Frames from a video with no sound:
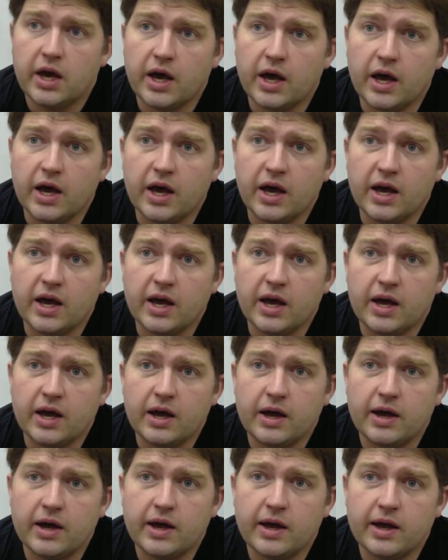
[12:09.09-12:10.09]

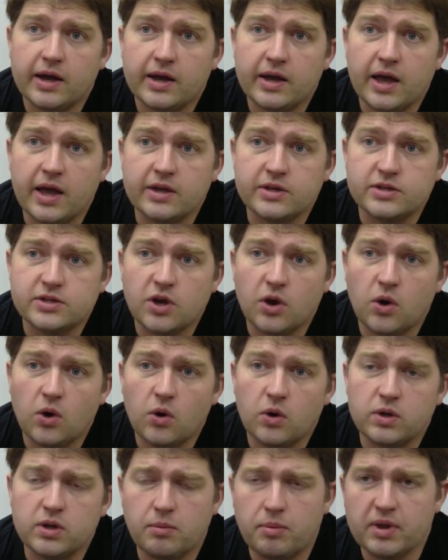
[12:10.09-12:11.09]
And
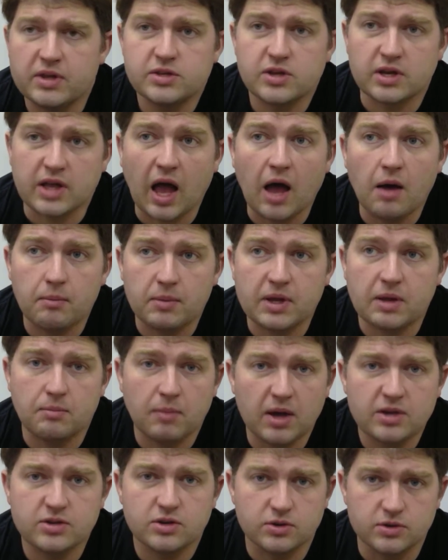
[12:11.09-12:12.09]
so it depends on how many
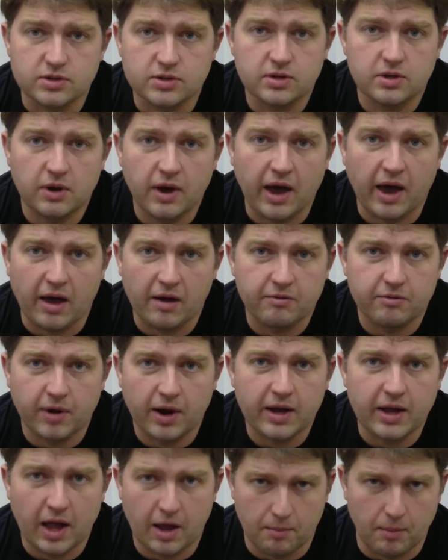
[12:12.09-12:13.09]
muscles you have,
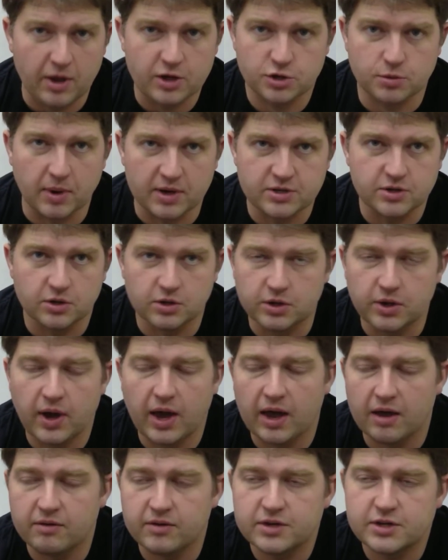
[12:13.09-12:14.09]
right? How much muscle you
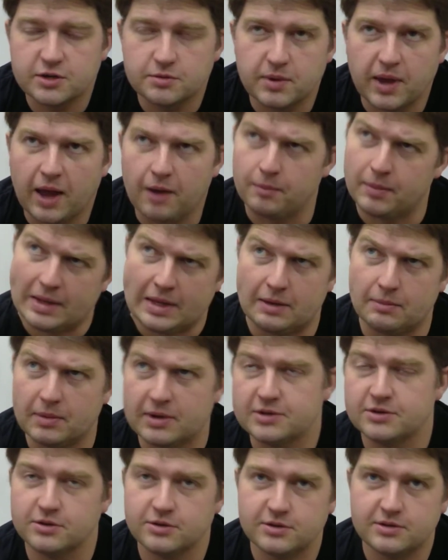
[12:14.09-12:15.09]
have, excuse me, how many
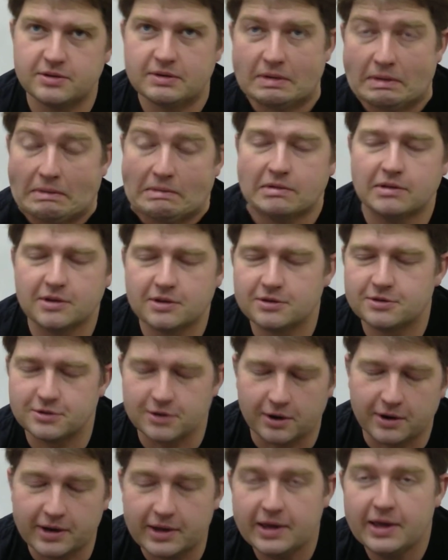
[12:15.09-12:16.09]
muscles,
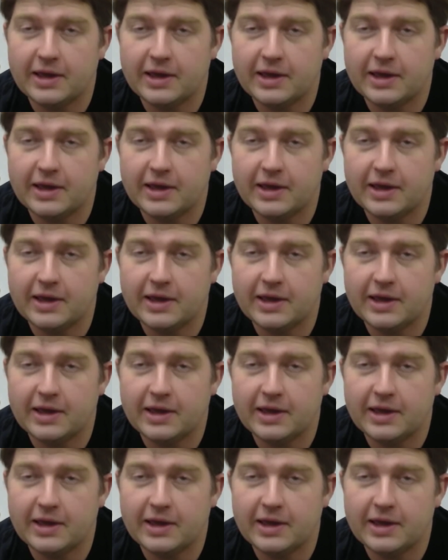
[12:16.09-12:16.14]
sorry.